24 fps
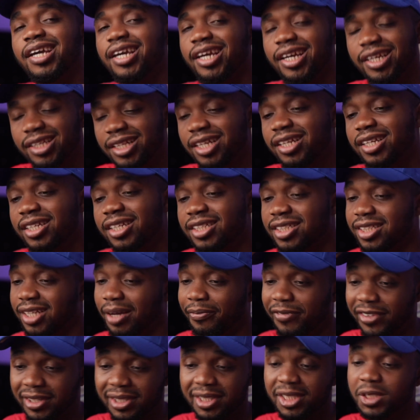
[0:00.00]
he didn't.
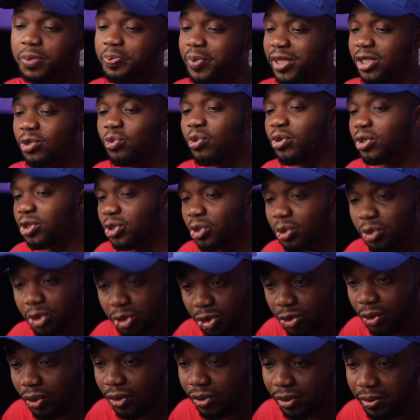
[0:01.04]
This person was so
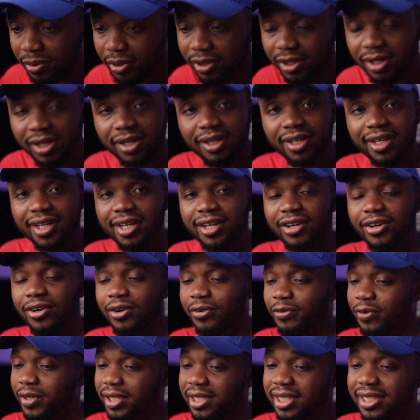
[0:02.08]
sure
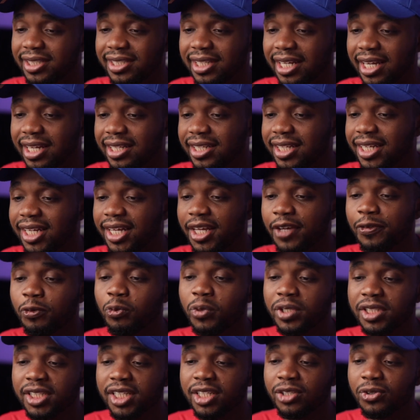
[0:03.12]
of it. He said, if
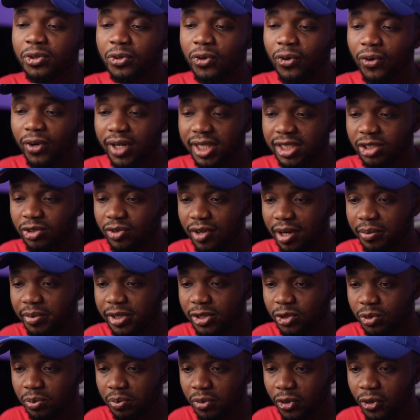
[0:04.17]
Wizkid no collect Grammy
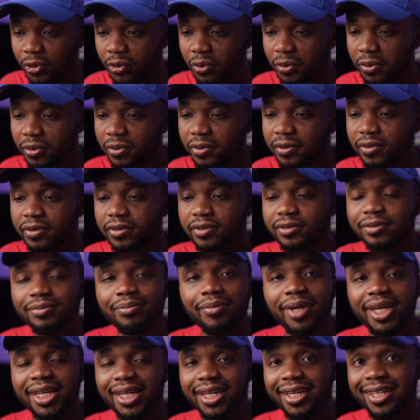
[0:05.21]
tomorrow,
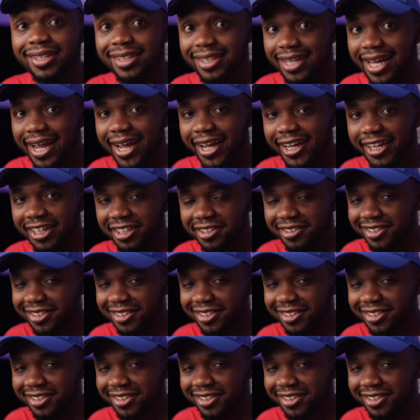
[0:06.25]
make him die.